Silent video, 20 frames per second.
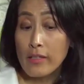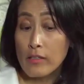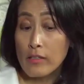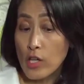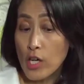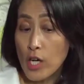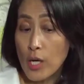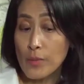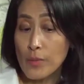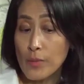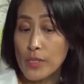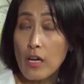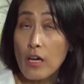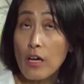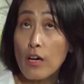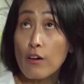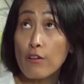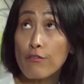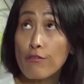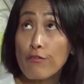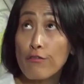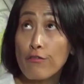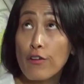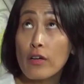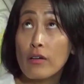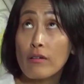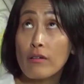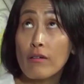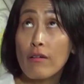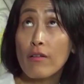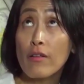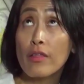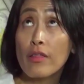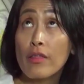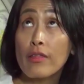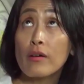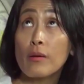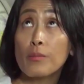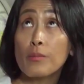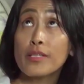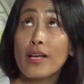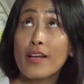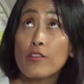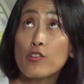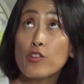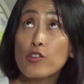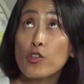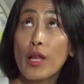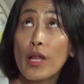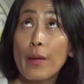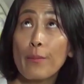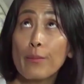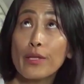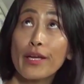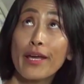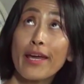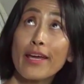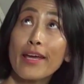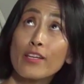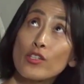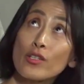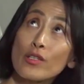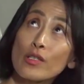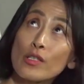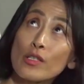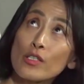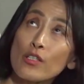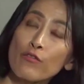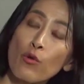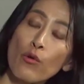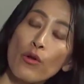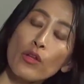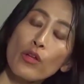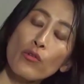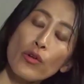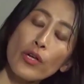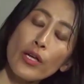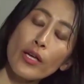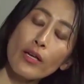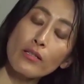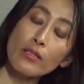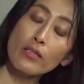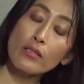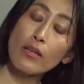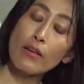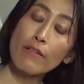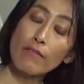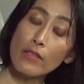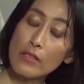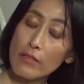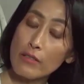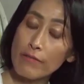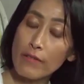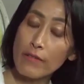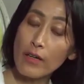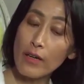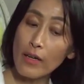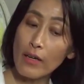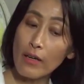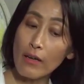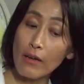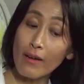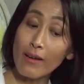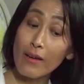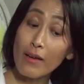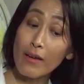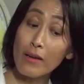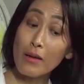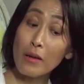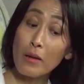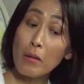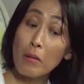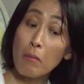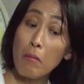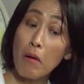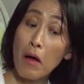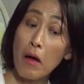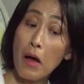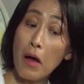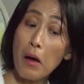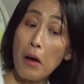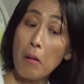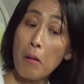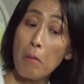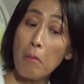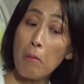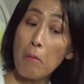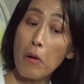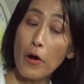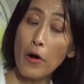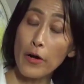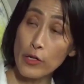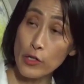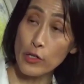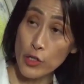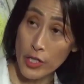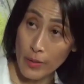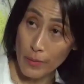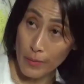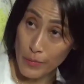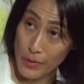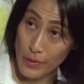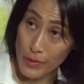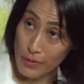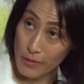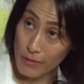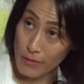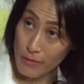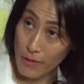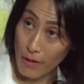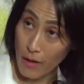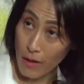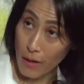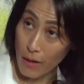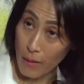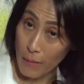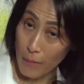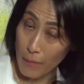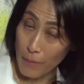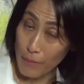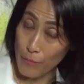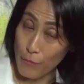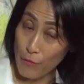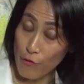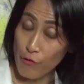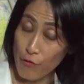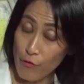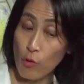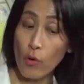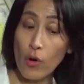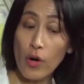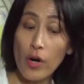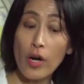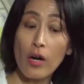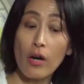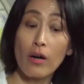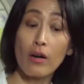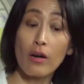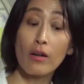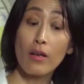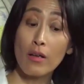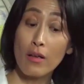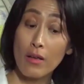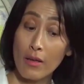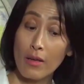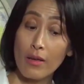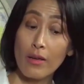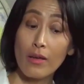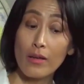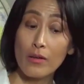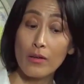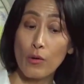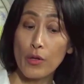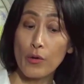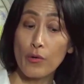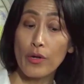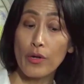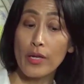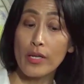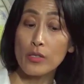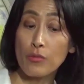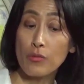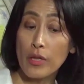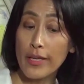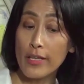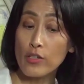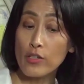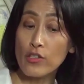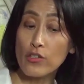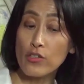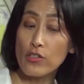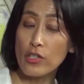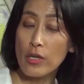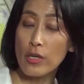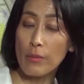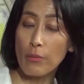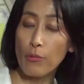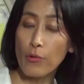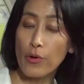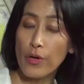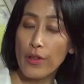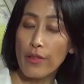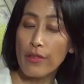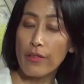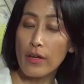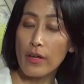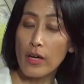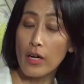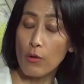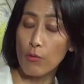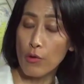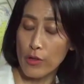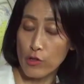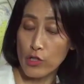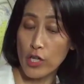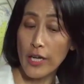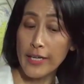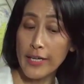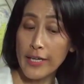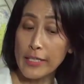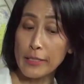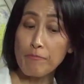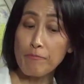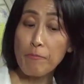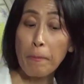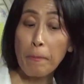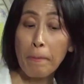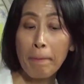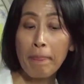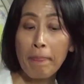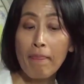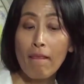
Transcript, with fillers: In terms of the potential implications of North Korea's diversifying um, partnerships um, for North Korea's relationship with uh, China.